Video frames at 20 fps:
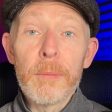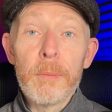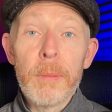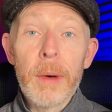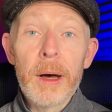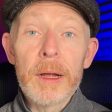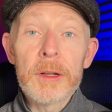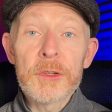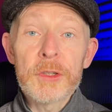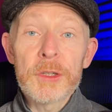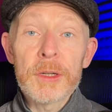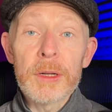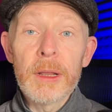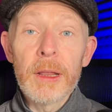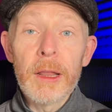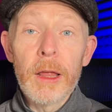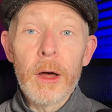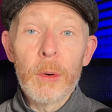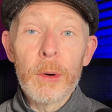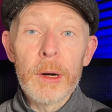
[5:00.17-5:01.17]
much
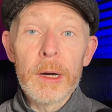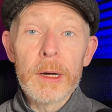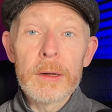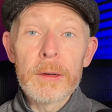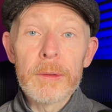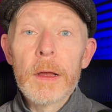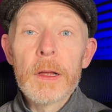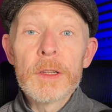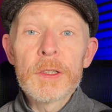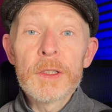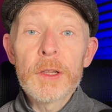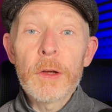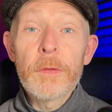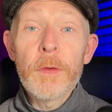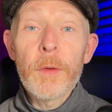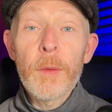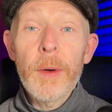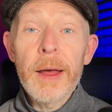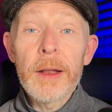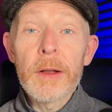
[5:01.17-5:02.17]
lower. So
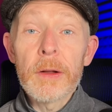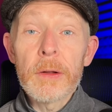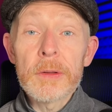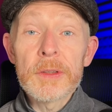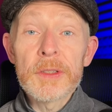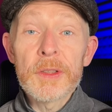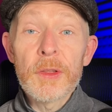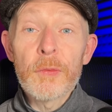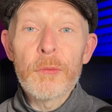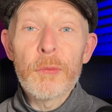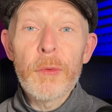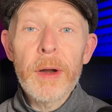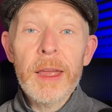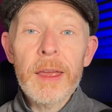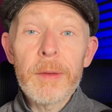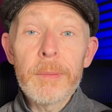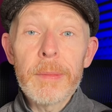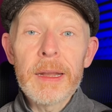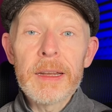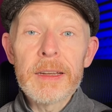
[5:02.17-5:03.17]
for adults, the
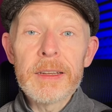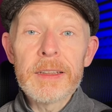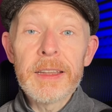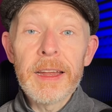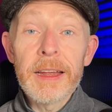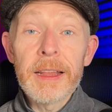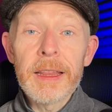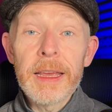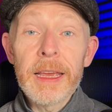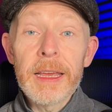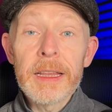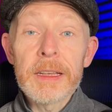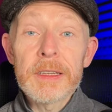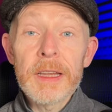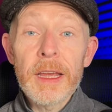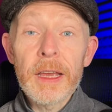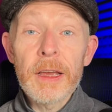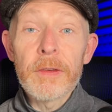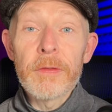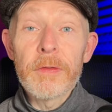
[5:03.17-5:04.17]
recommended daily
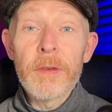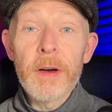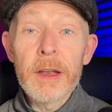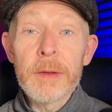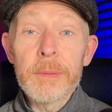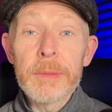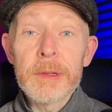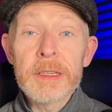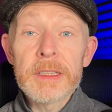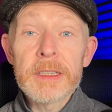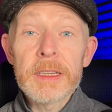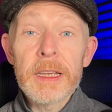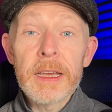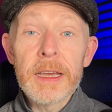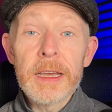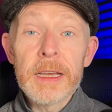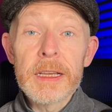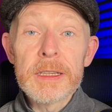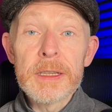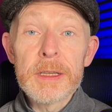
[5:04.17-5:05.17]
intake of vitamin
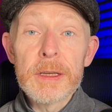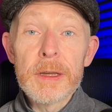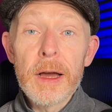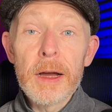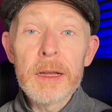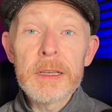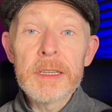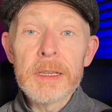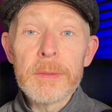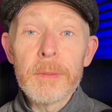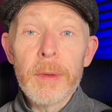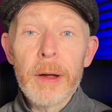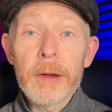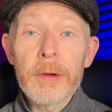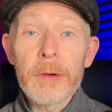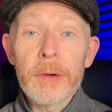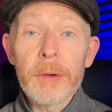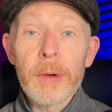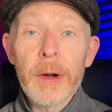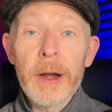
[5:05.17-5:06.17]
C is 90
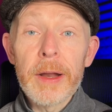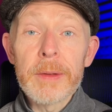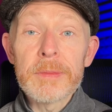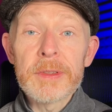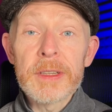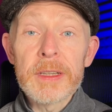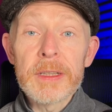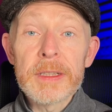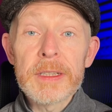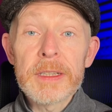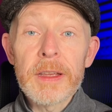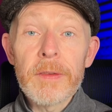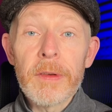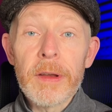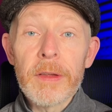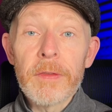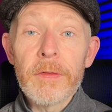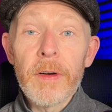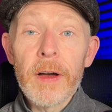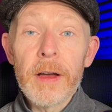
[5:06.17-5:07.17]
micrograms and
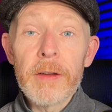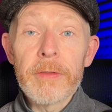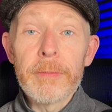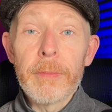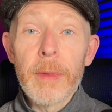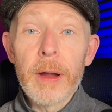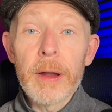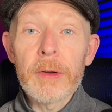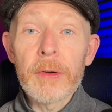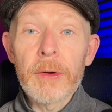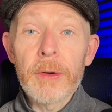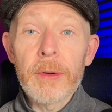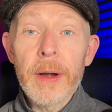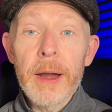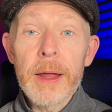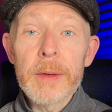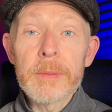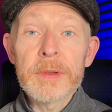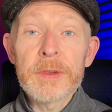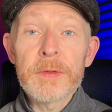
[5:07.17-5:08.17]
75
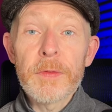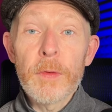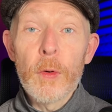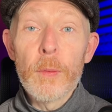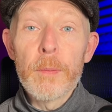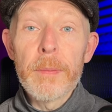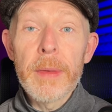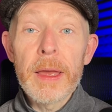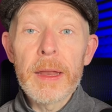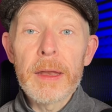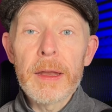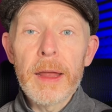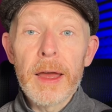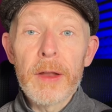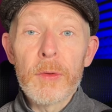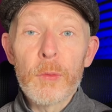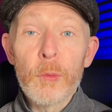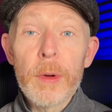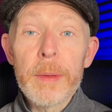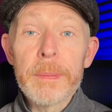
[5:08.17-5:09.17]
micrograms for men
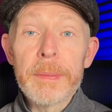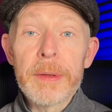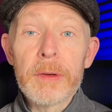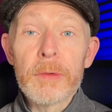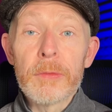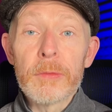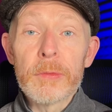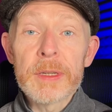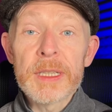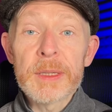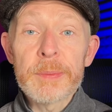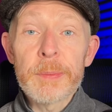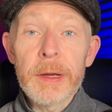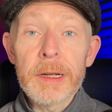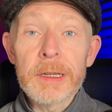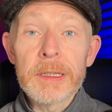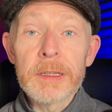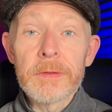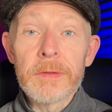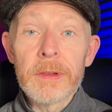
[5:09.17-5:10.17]
and women
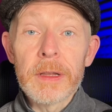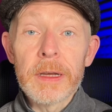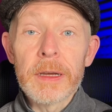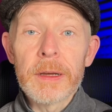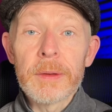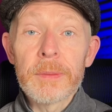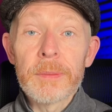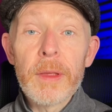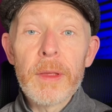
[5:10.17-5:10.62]
respectively.